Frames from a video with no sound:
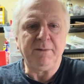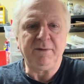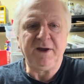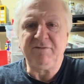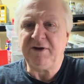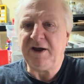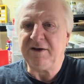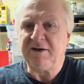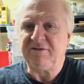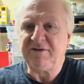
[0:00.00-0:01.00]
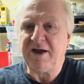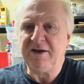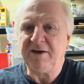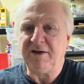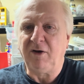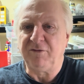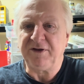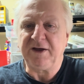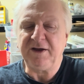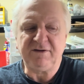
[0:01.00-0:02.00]
even out in the sun, the whole
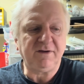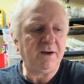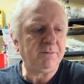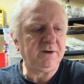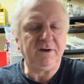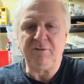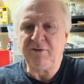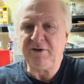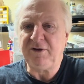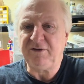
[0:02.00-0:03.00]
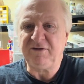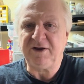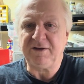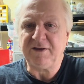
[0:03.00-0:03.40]
thing heats up, and you're using it,